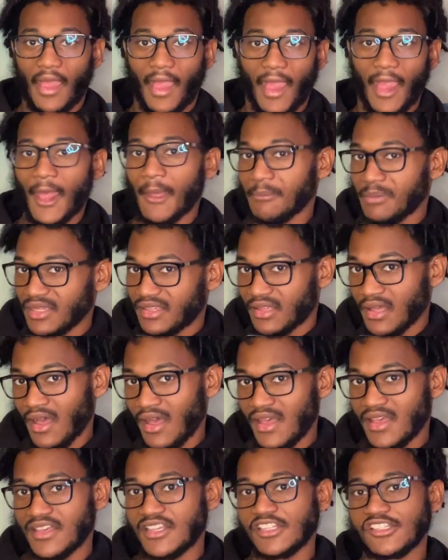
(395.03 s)
And
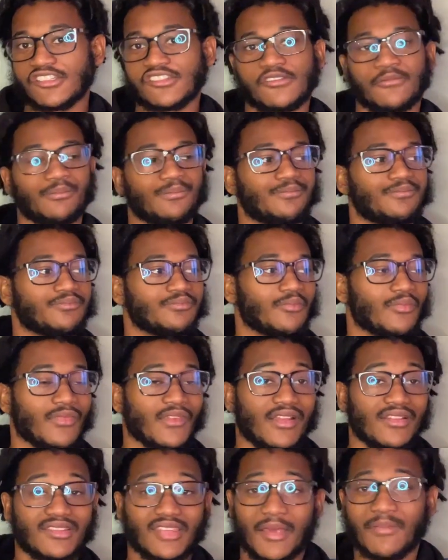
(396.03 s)
because
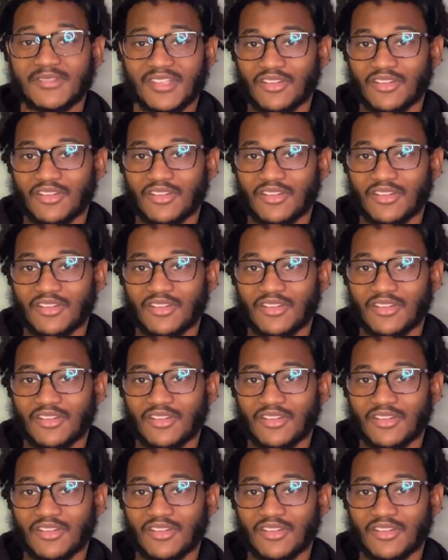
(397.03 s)
Tibbs